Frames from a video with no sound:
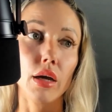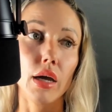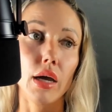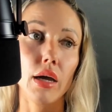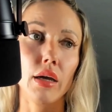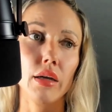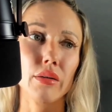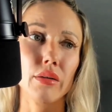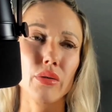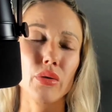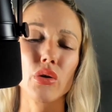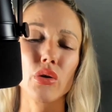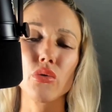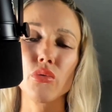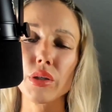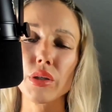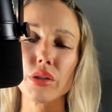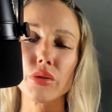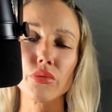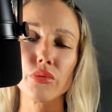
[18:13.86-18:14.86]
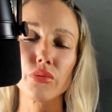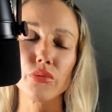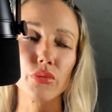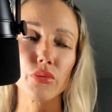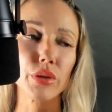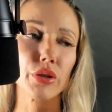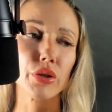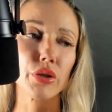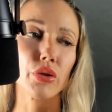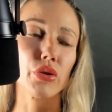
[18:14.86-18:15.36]
And who wants to
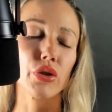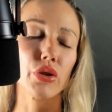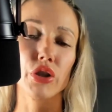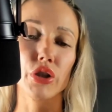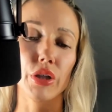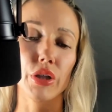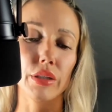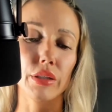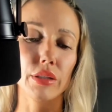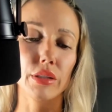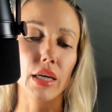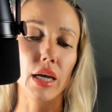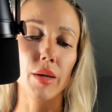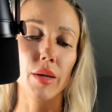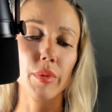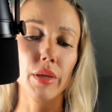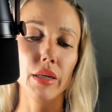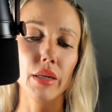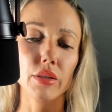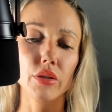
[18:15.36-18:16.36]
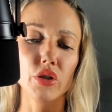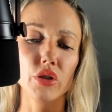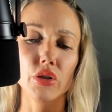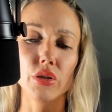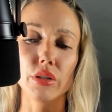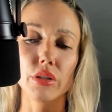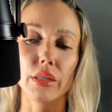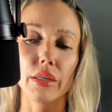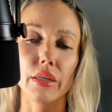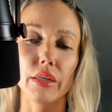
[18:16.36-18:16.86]
return sheets? I mean, it's
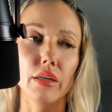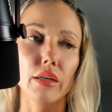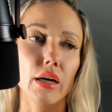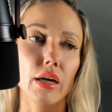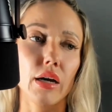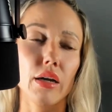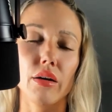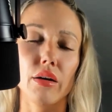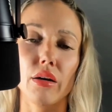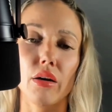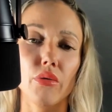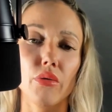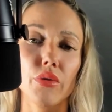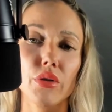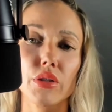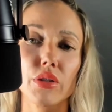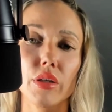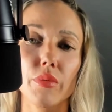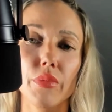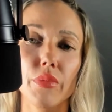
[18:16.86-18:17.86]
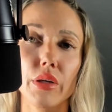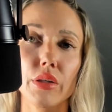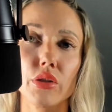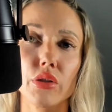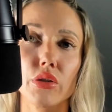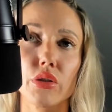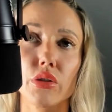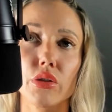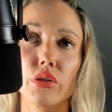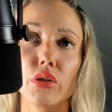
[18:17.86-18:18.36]
just like, I don't know. There's some things
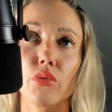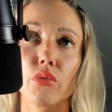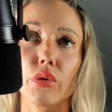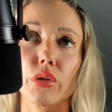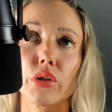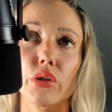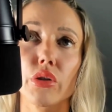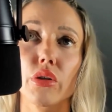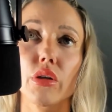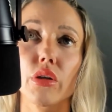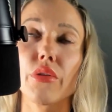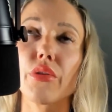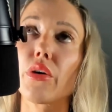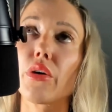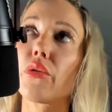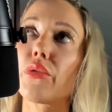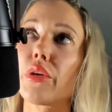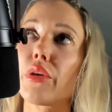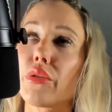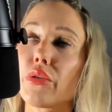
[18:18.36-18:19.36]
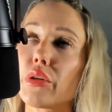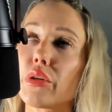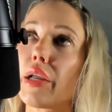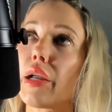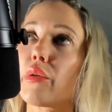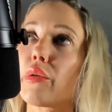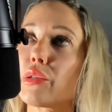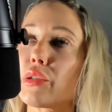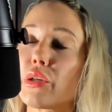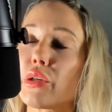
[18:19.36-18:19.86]
you just don't return. Although the other day
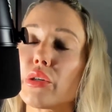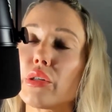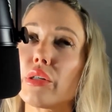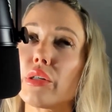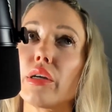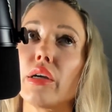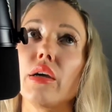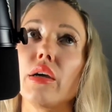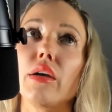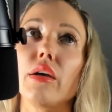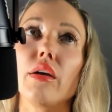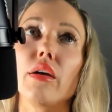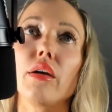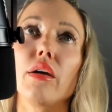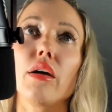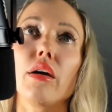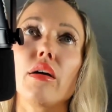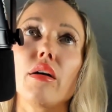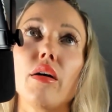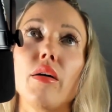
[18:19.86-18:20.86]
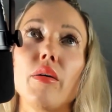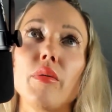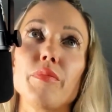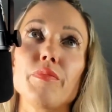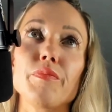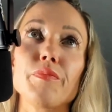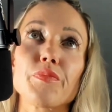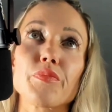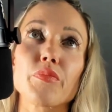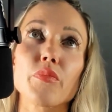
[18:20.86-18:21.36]
I returned
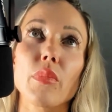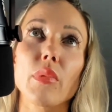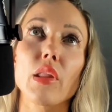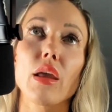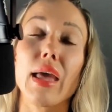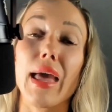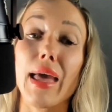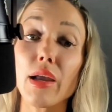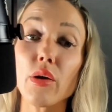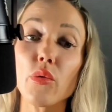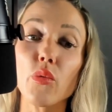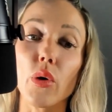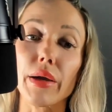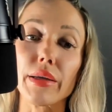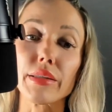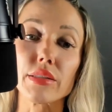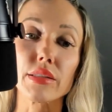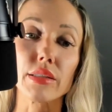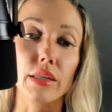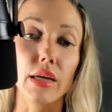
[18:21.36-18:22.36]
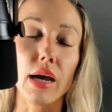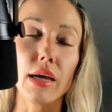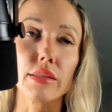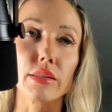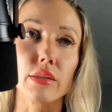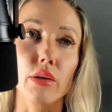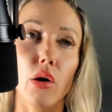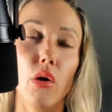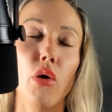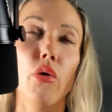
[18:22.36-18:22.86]
egg whites to
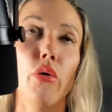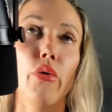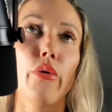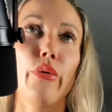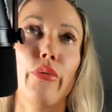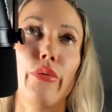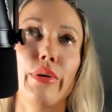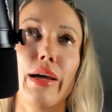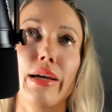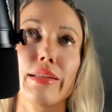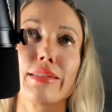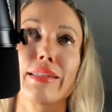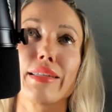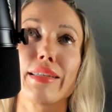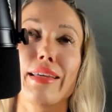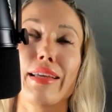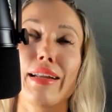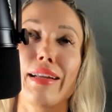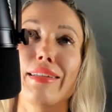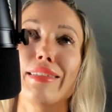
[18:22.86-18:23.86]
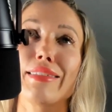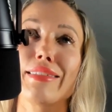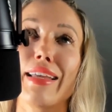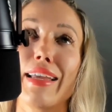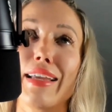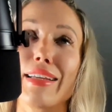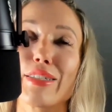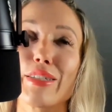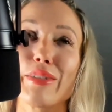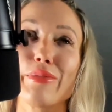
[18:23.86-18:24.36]
Costco. Not to get on a
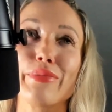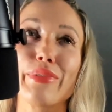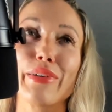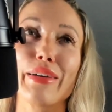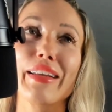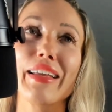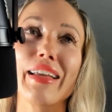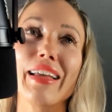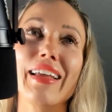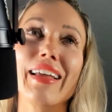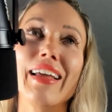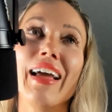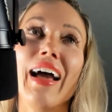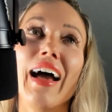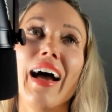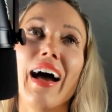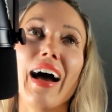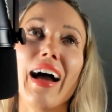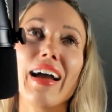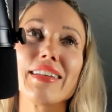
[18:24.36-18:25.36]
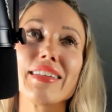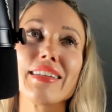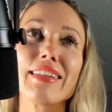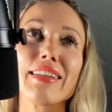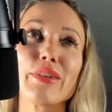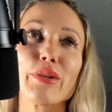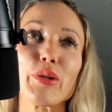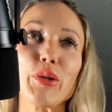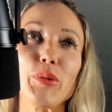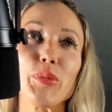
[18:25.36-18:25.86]
tangent, but I
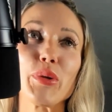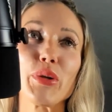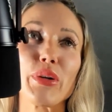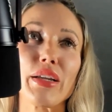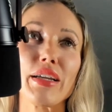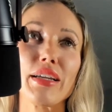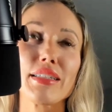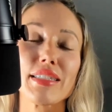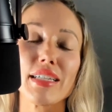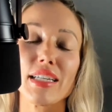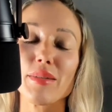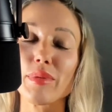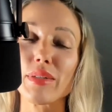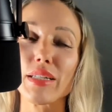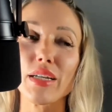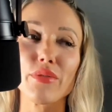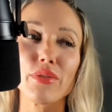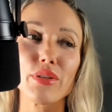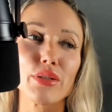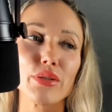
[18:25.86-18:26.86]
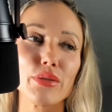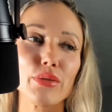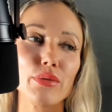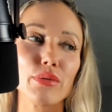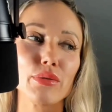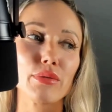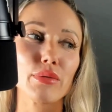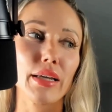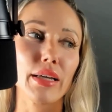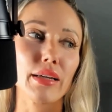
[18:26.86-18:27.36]
did Uber Eats. Anybody ever
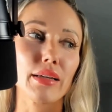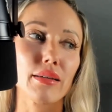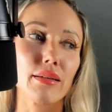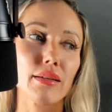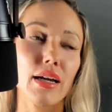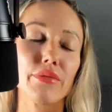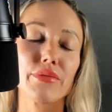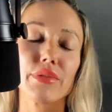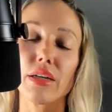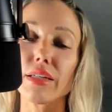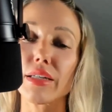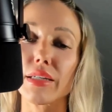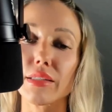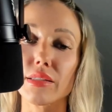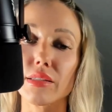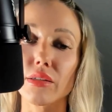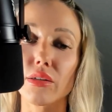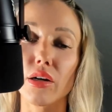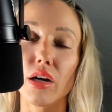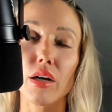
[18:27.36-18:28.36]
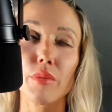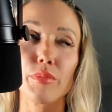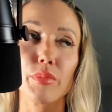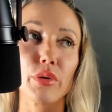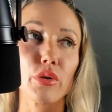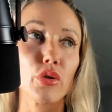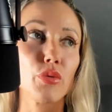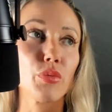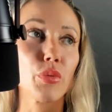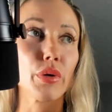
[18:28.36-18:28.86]
do, like, I've done Instacart,
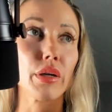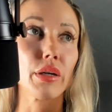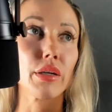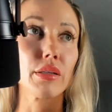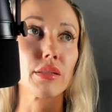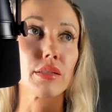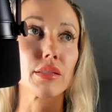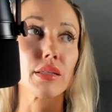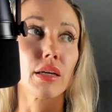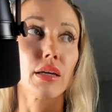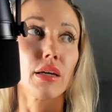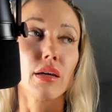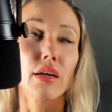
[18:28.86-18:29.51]
but Uber Eats,